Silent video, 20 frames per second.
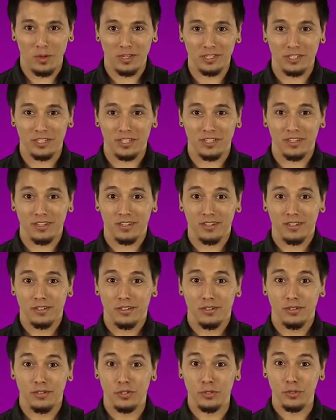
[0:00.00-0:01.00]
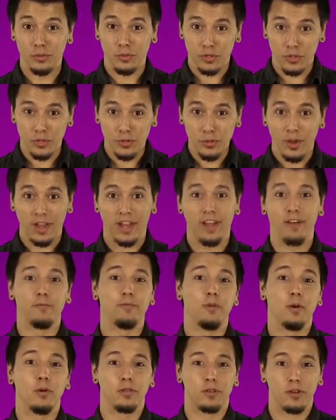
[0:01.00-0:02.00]
question. Do you
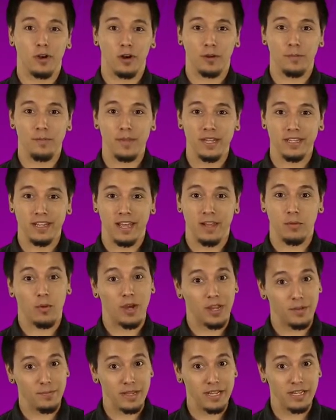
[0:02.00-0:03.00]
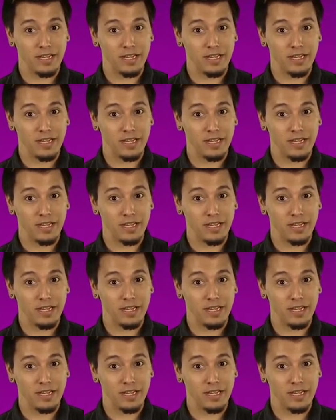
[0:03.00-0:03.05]
have both dark meat and white